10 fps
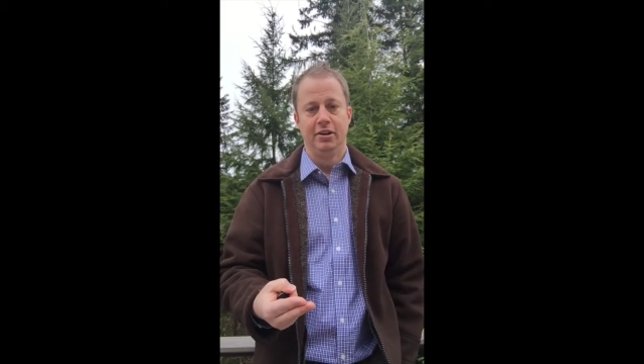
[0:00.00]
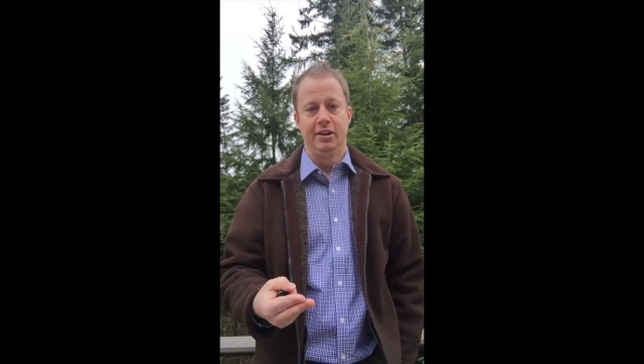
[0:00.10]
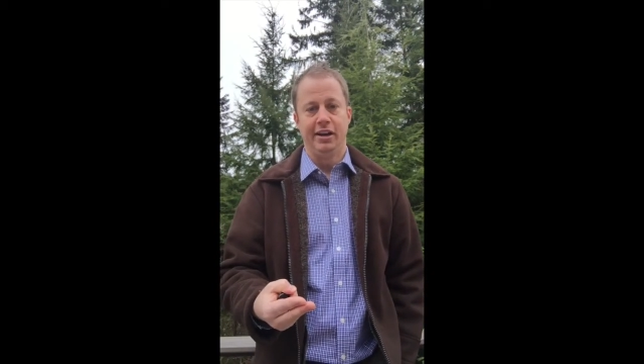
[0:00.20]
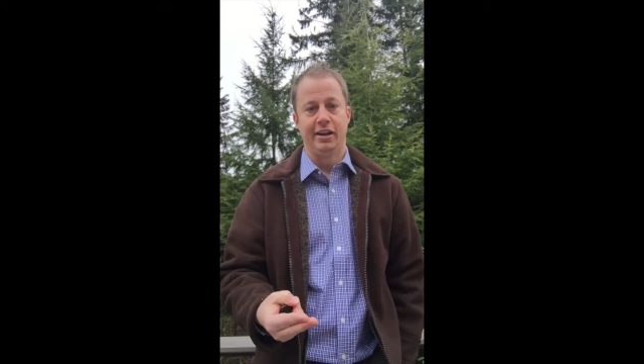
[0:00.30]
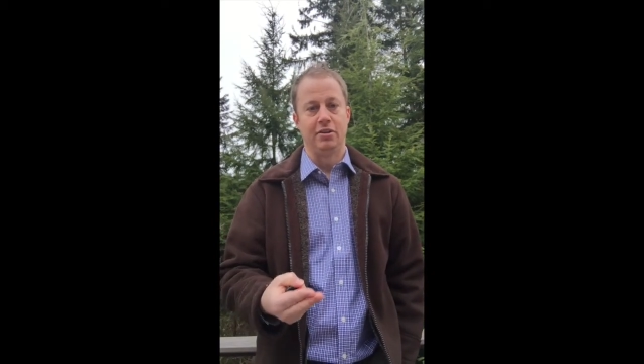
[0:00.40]

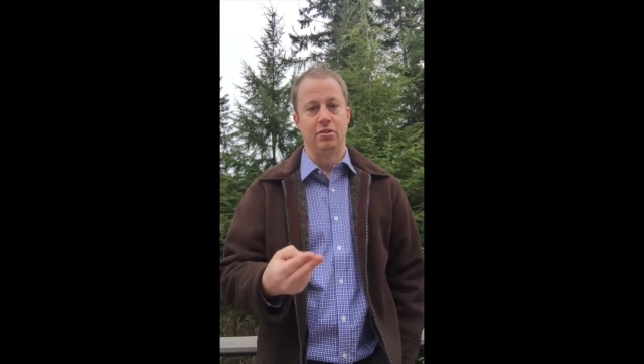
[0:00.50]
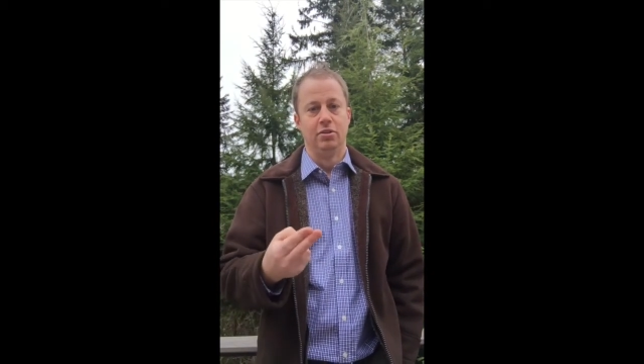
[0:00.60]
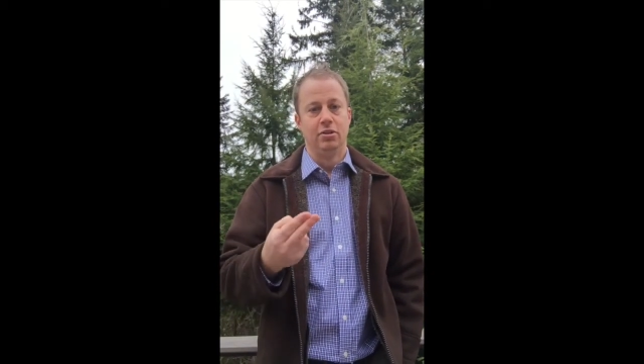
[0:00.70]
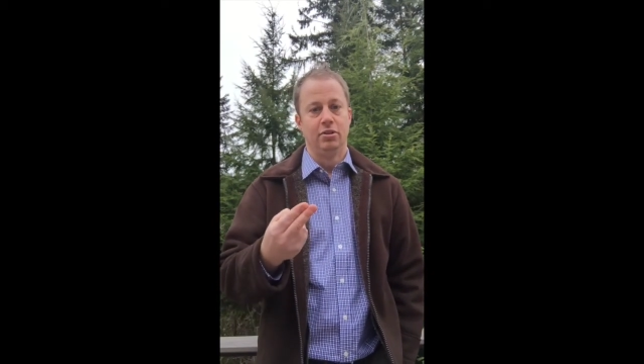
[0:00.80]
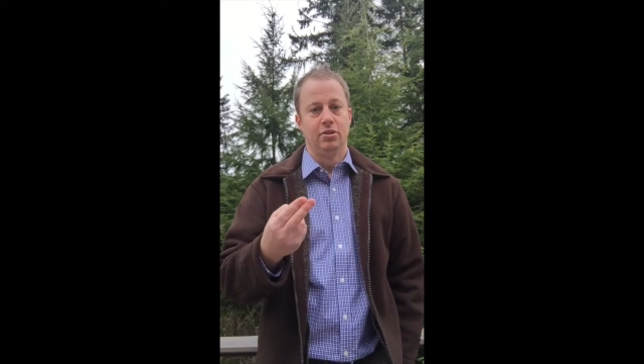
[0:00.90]
and
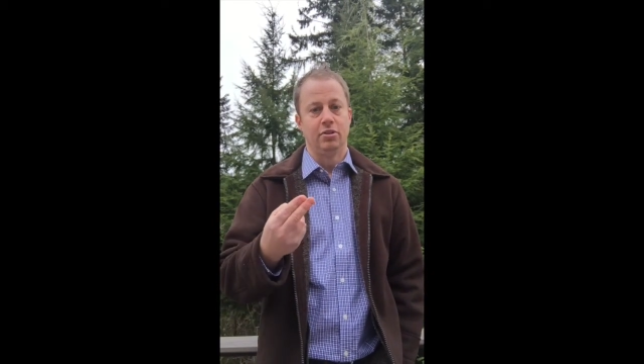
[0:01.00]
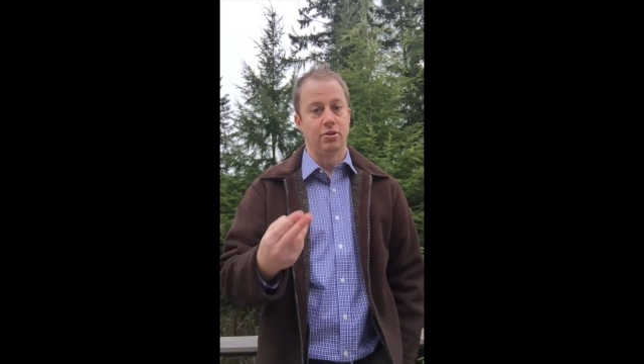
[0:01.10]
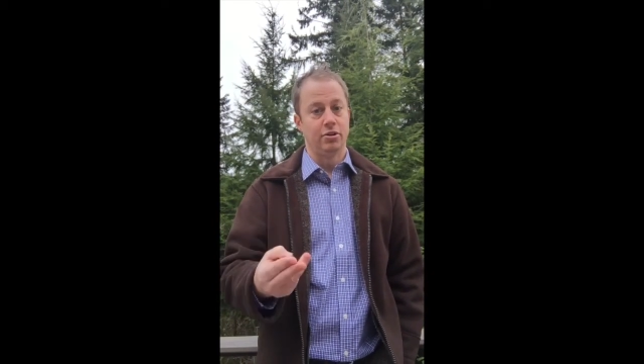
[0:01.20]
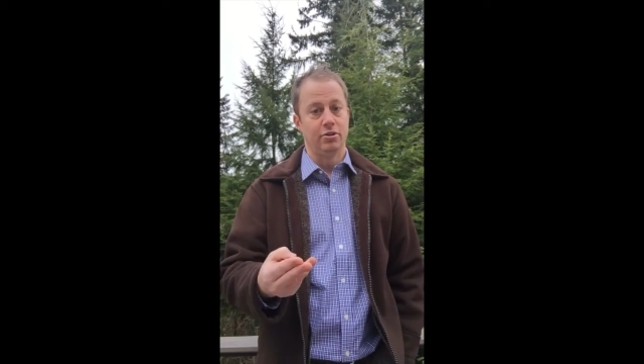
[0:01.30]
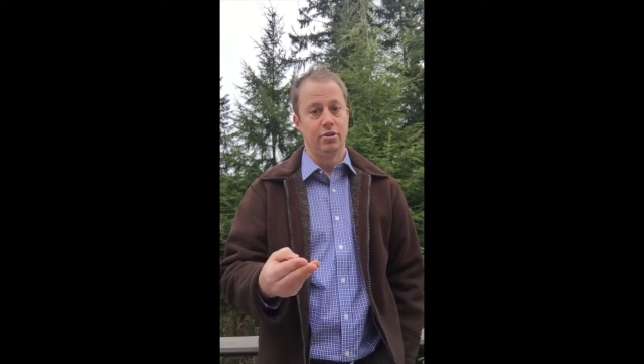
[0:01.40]

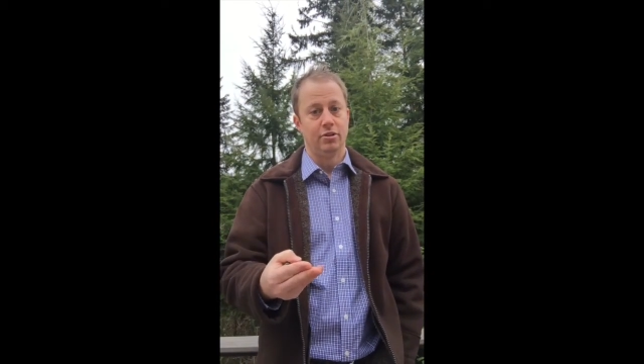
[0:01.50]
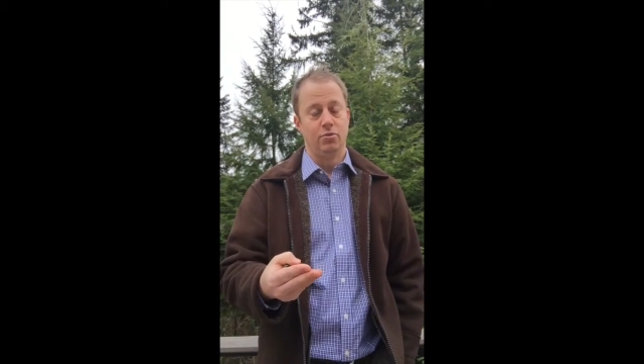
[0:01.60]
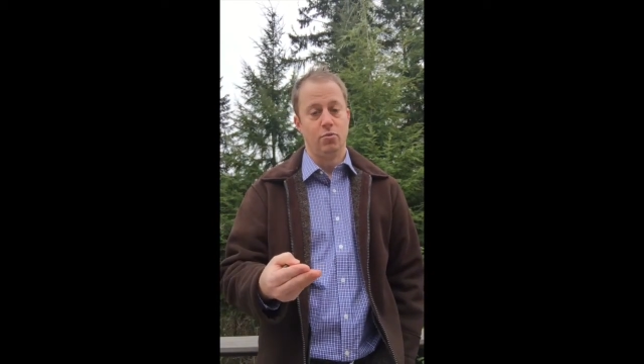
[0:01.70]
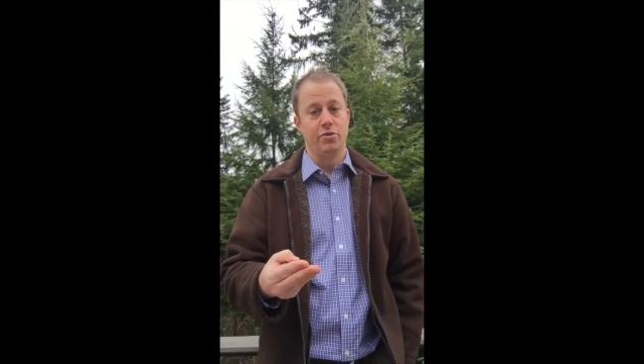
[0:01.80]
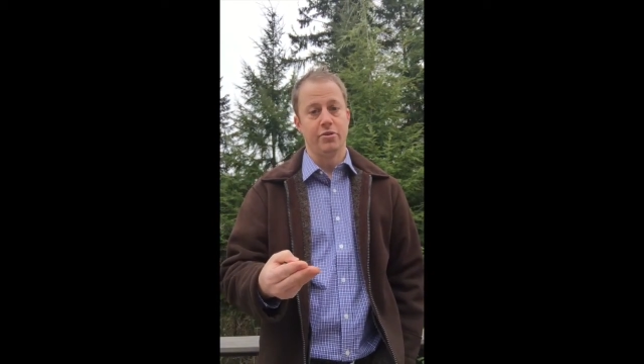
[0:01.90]
third,
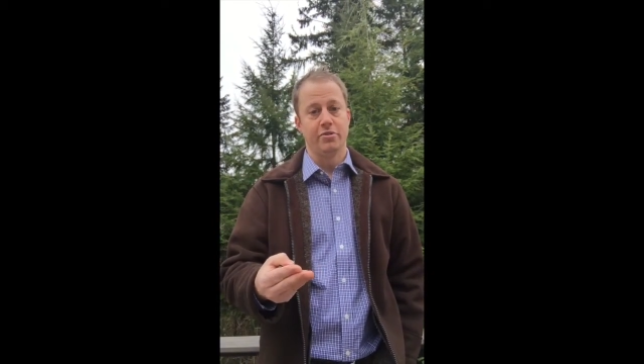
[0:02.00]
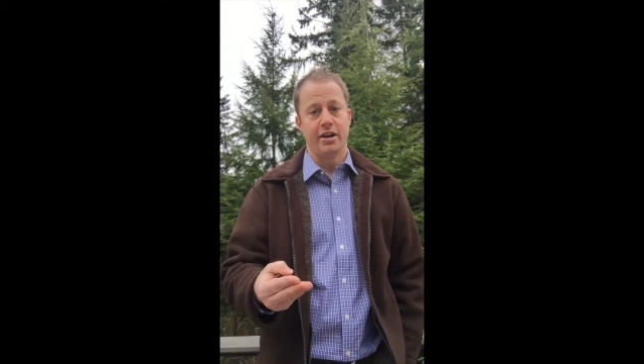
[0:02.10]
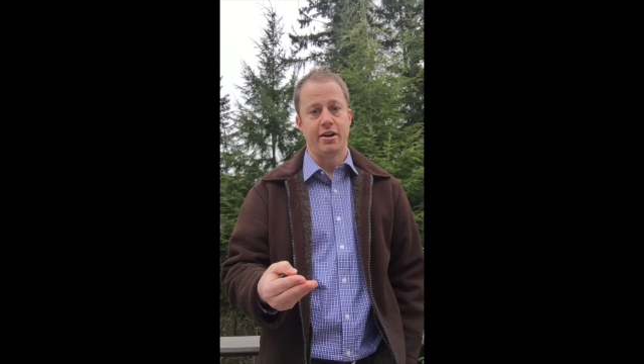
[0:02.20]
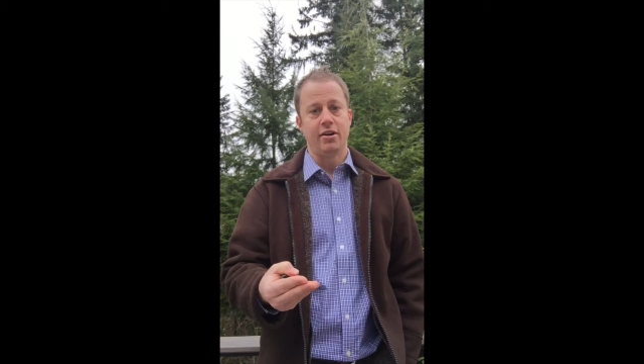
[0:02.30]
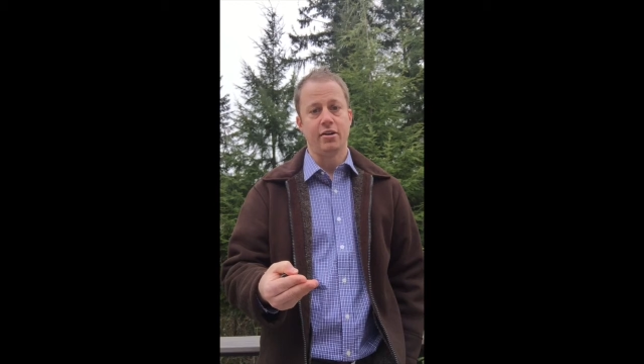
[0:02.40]
when they're
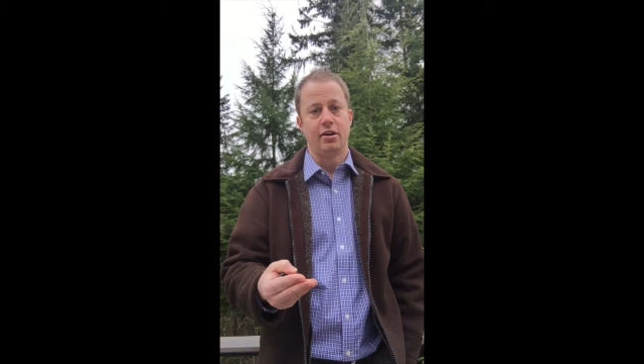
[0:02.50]
there,